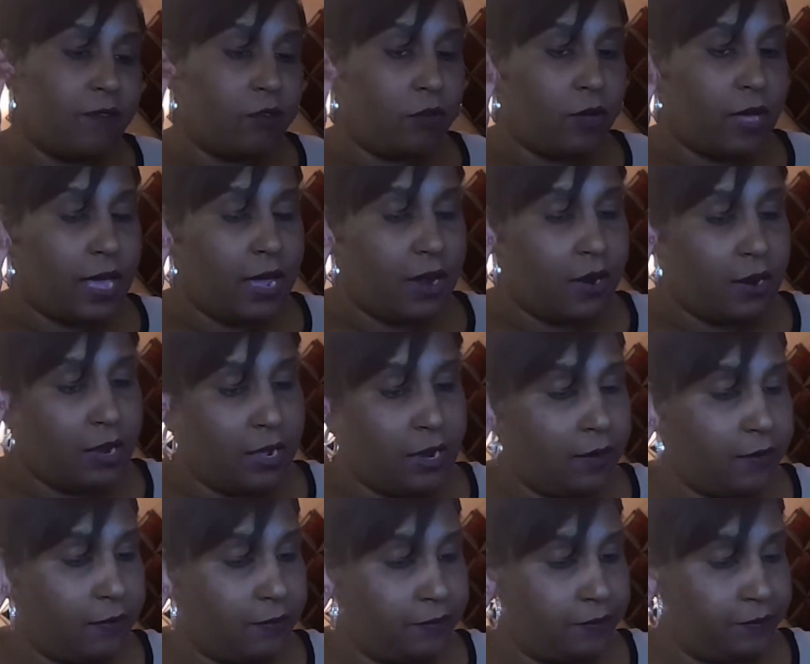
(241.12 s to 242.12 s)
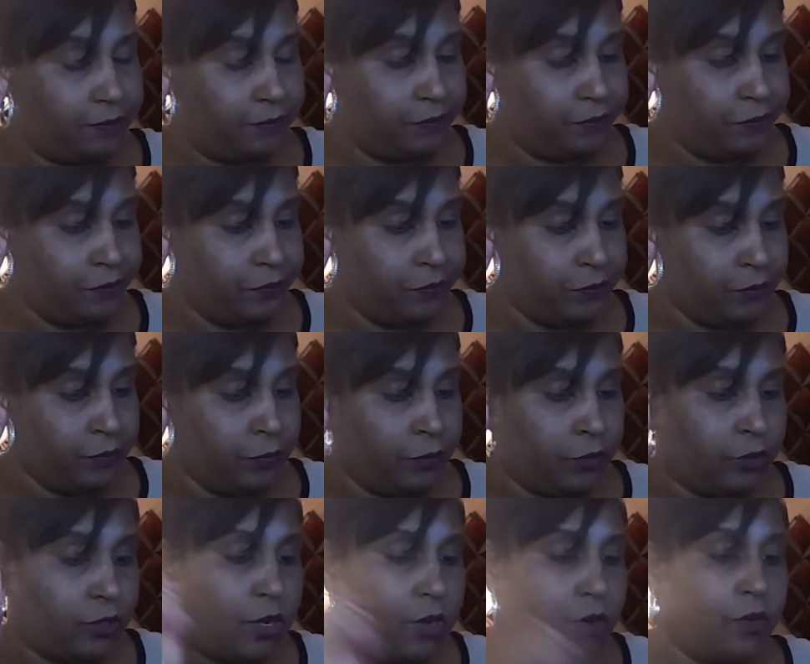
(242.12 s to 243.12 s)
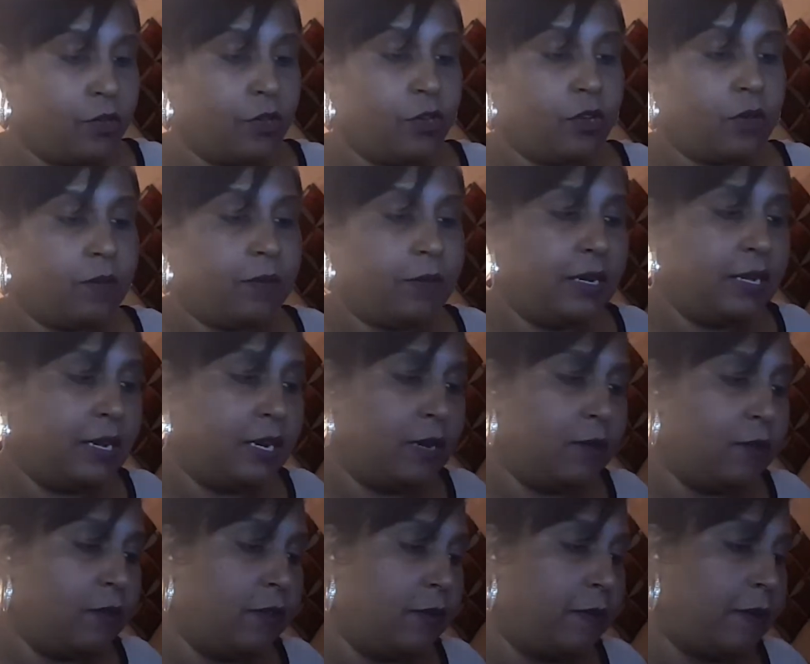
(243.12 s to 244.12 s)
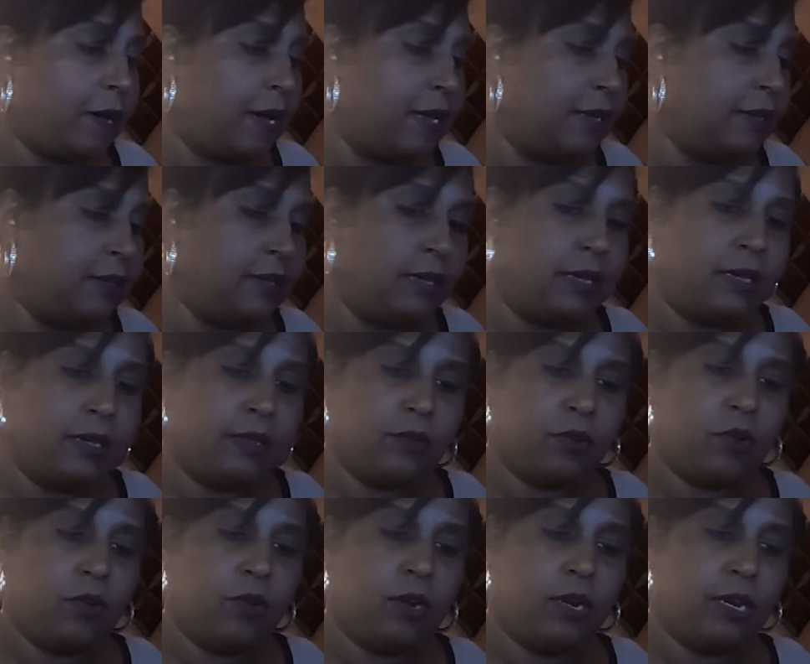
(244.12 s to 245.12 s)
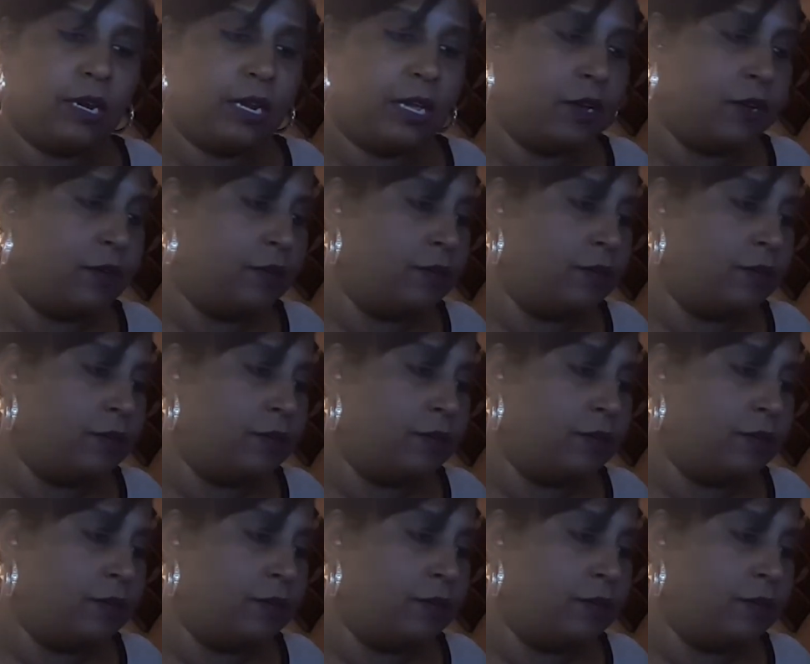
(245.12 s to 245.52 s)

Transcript: air here. So you could be dealing with a Pisces or a Leo.